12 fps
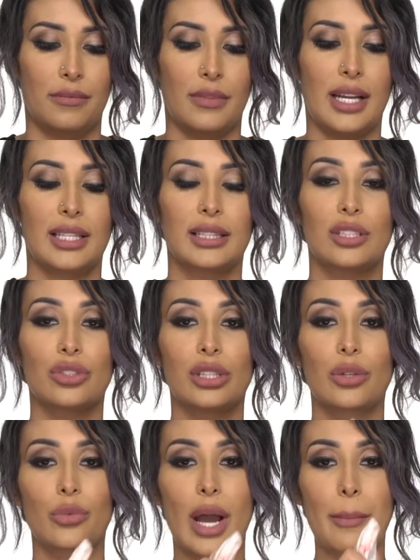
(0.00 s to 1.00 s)
I
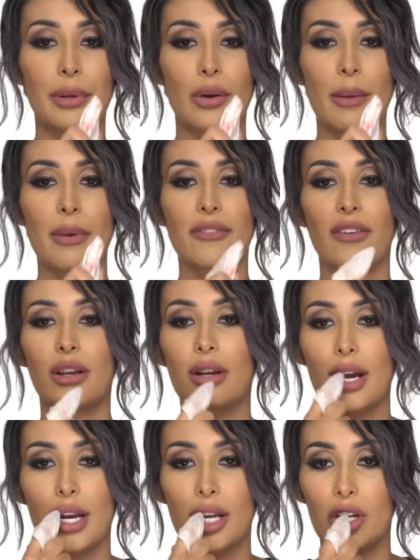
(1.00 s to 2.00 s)
literally wrap it around my finger
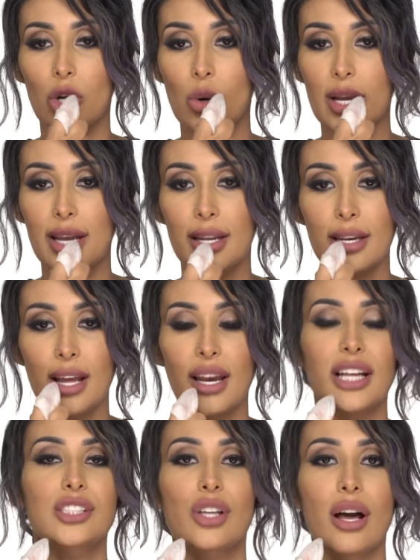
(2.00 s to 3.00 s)
and I go in and
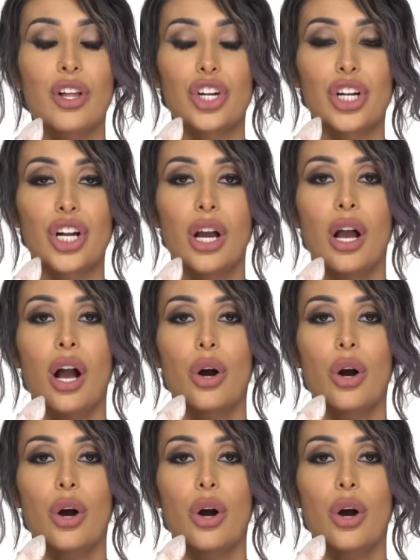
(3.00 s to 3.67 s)
I tell her,